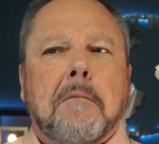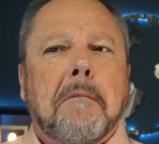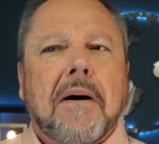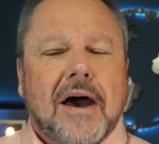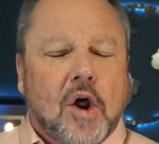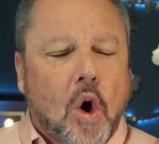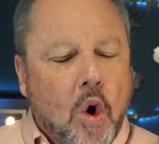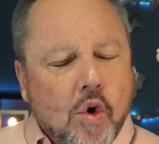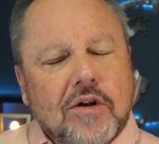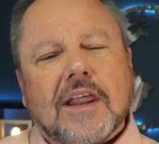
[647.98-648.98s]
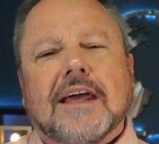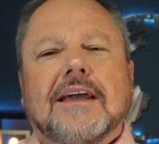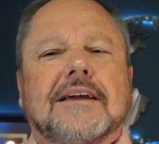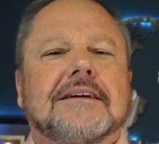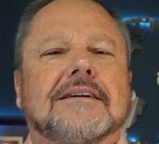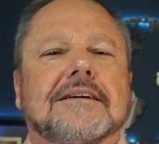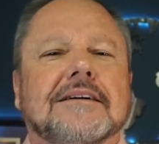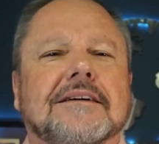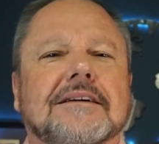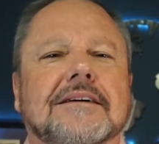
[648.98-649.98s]
but only
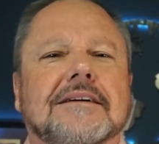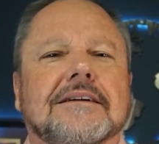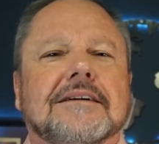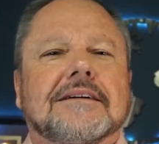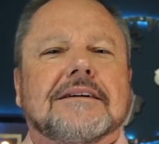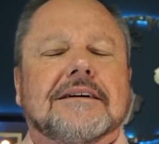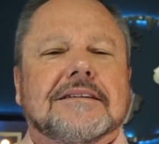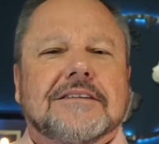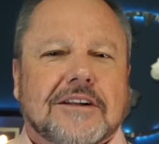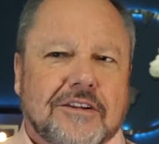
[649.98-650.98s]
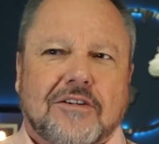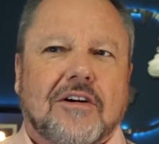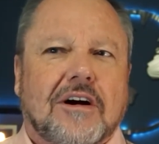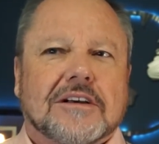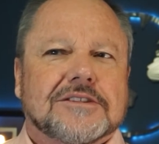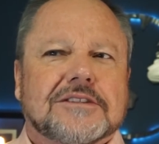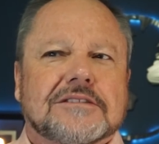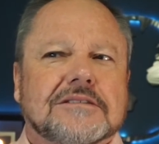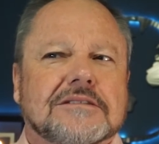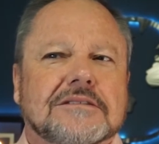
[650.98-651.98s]
until the
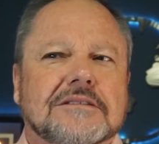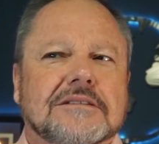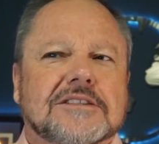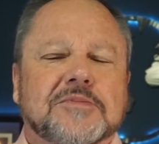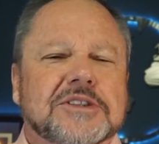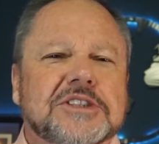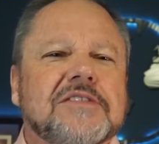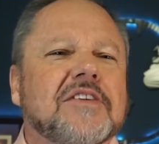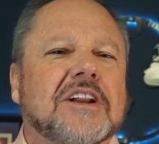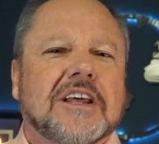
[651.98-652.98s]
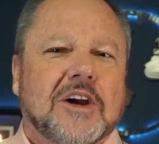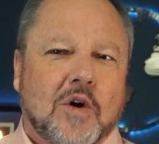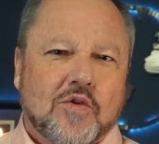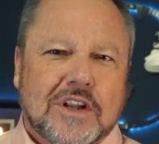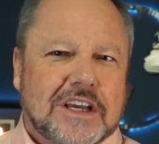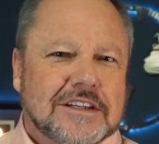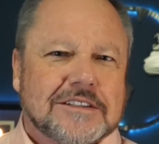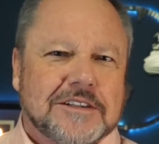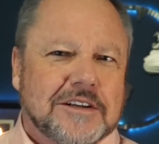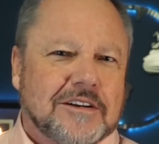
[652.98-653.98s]
cross. Specifically, only
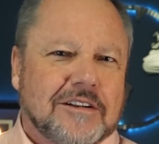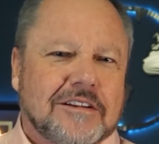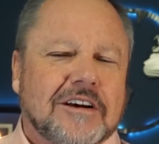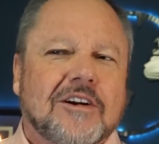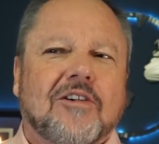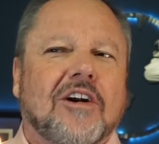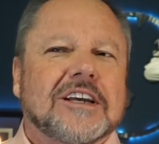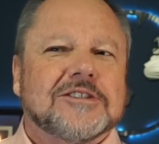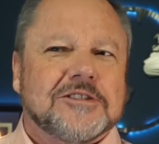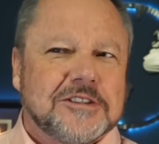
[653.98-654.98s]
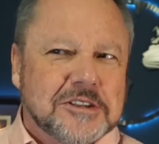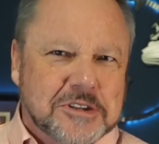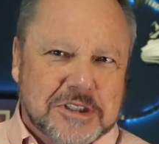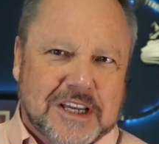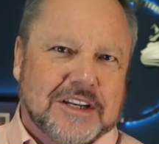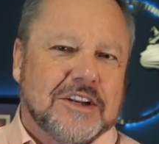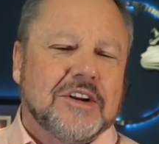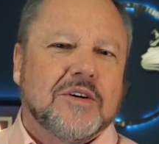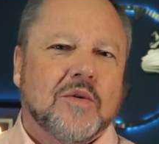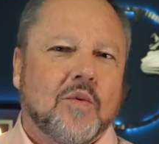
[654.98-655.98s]
until Christ descended.
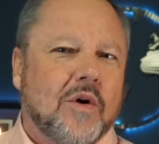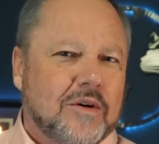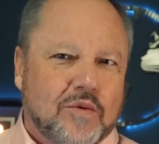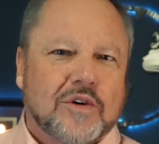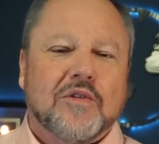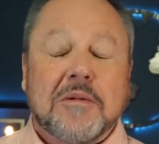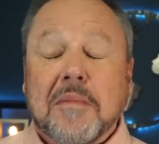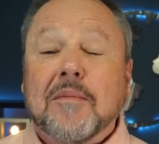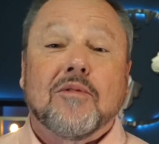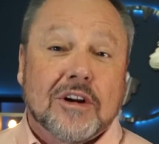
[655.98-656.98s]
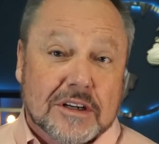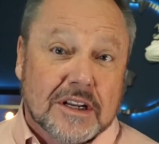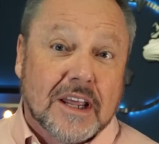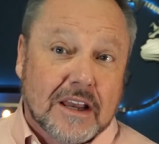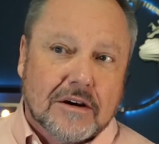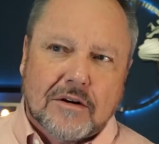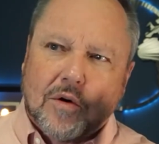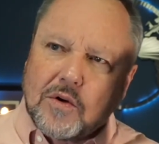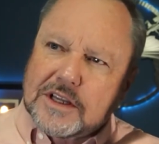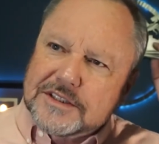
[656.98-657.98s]
What we're remembering today on
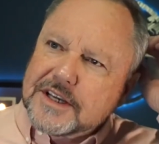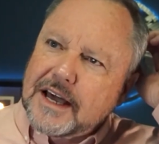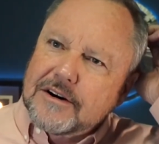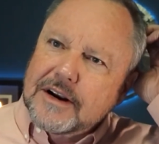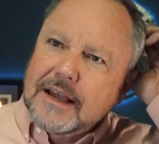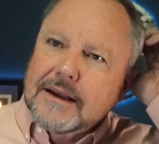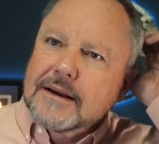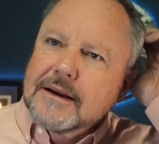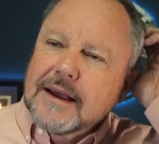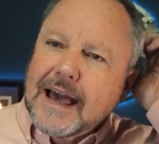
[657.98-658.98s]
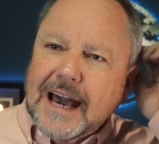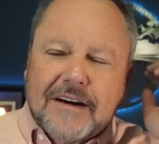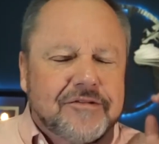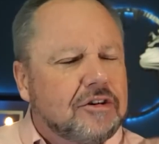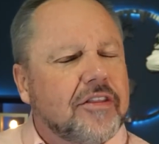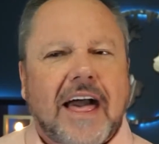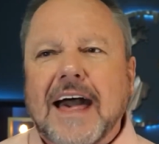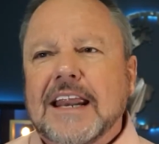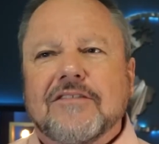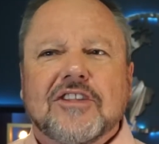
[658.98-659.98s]
Holy Saturday. After
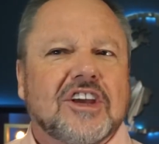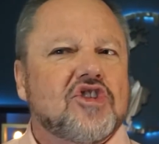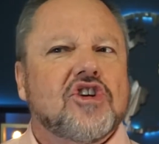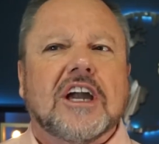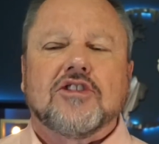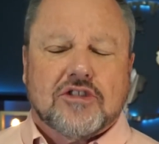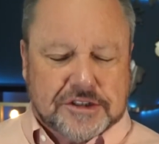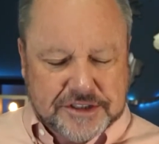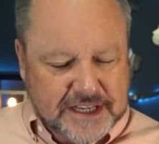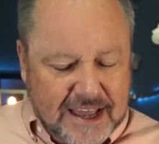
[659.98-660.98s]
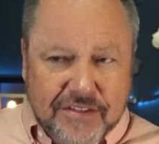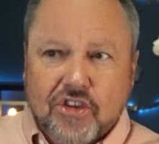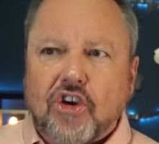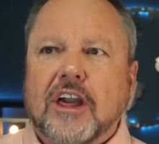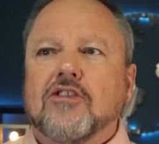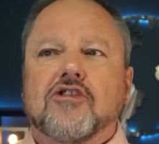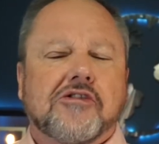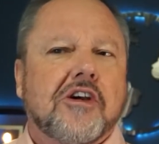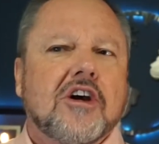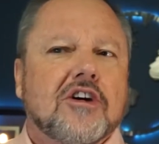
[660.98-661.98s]
that, everything changes. Death changes.